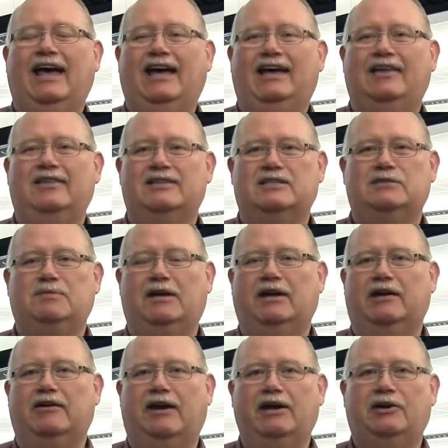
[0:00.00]
Uh, this has been a
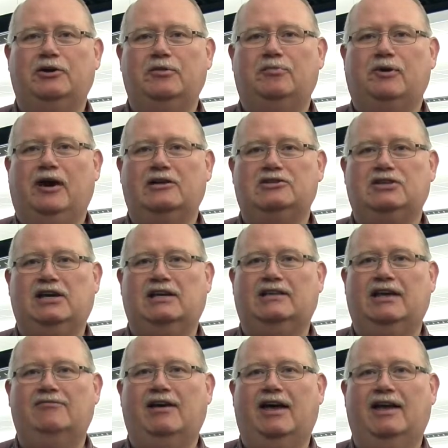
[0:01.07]
great group project.
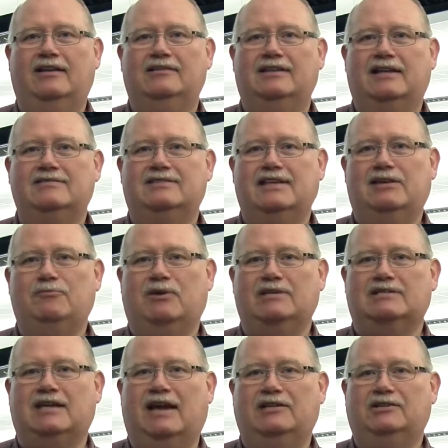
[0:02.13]
They've had, they've seen what
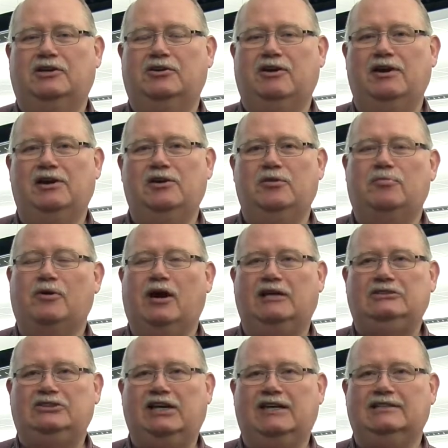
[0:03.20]
it's like to create a new
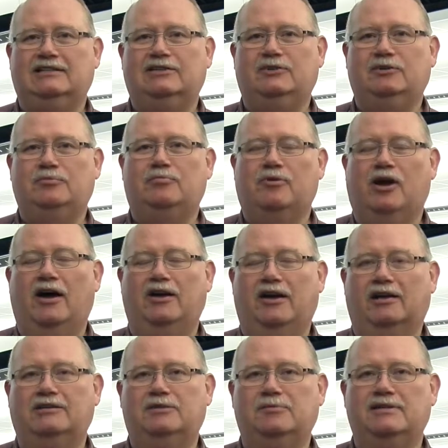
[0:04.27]
project, a new
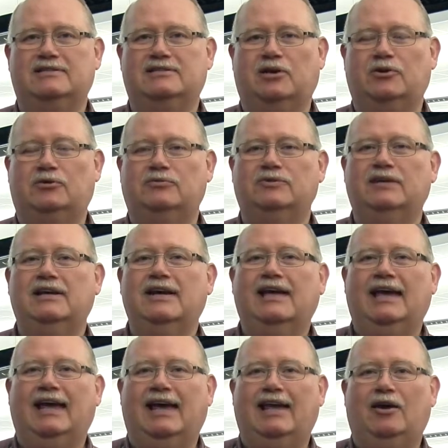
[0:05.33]
product to be sold,
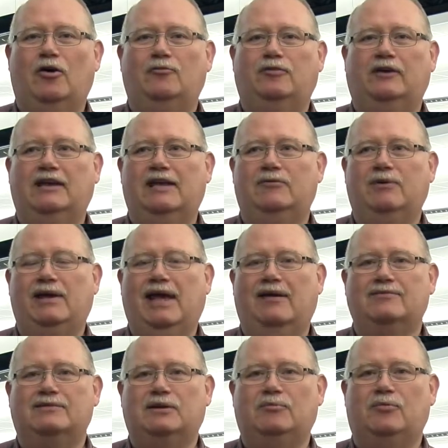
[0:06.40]
and hopefully we
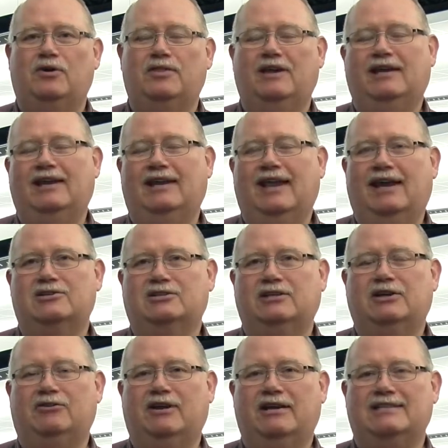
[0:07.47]
have someone that can actually
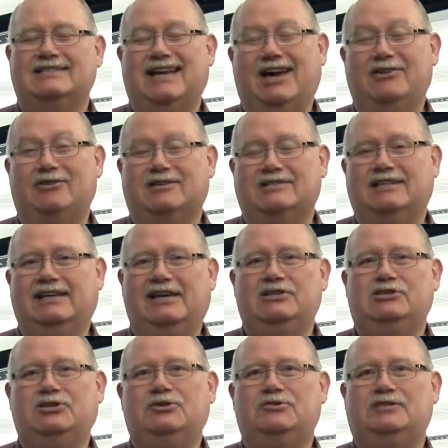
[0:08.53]
create a salad dressing that
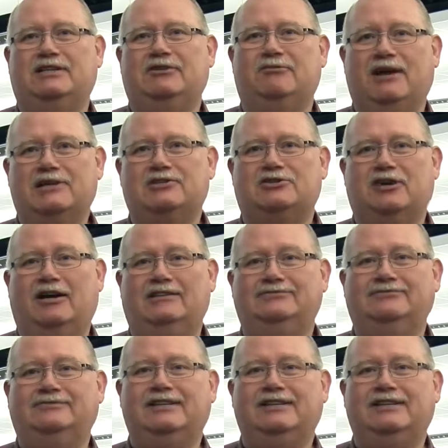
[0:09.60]
gets used in a restaurant.